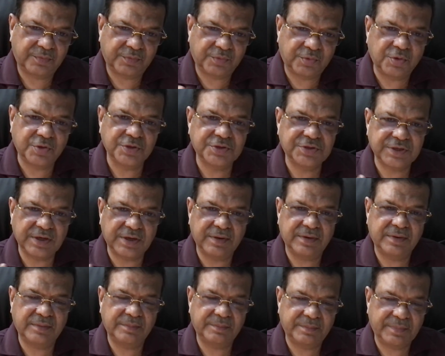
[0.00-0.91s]
goods
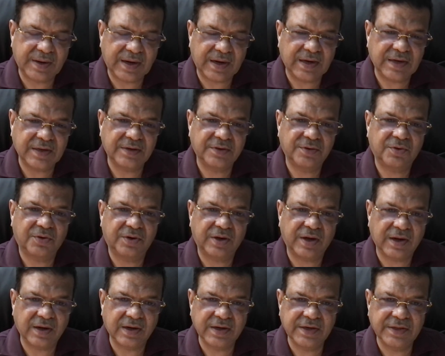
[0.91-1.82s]
and bad or
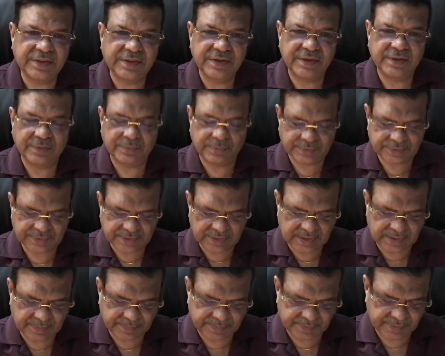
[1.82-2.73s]
ugly thing which can
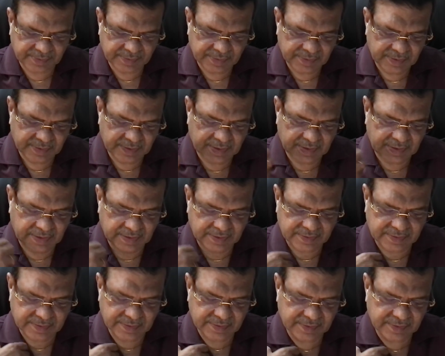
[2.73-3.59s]
happen at